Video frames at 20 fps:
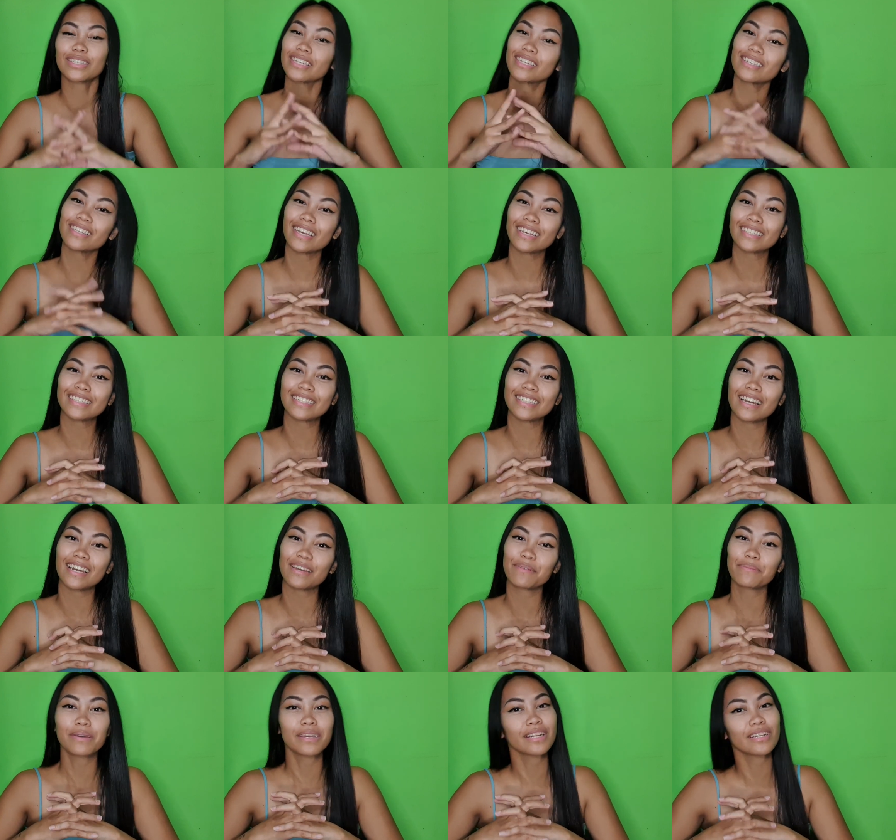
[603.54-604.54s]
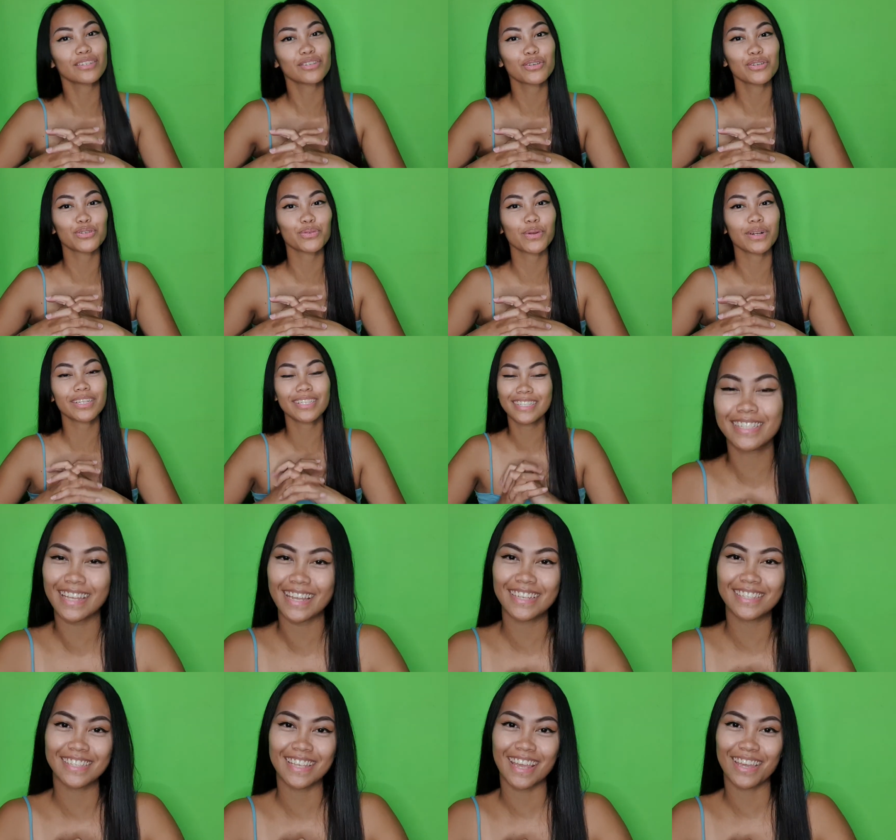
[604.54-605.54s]
Till next time, and as usual,
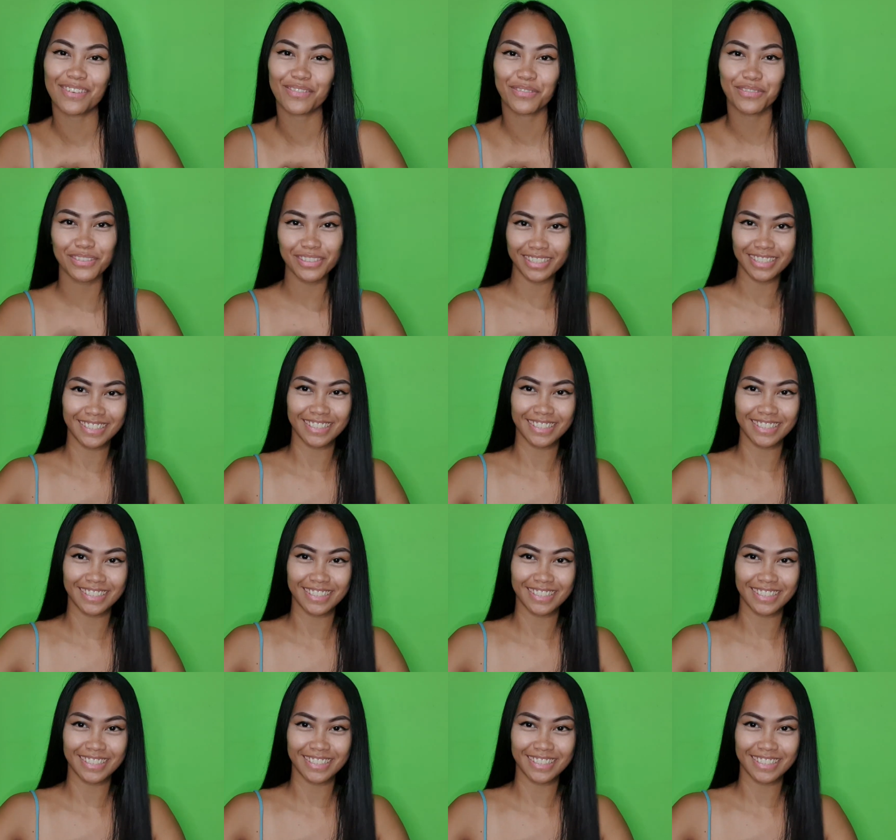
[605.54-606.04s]
stay safe.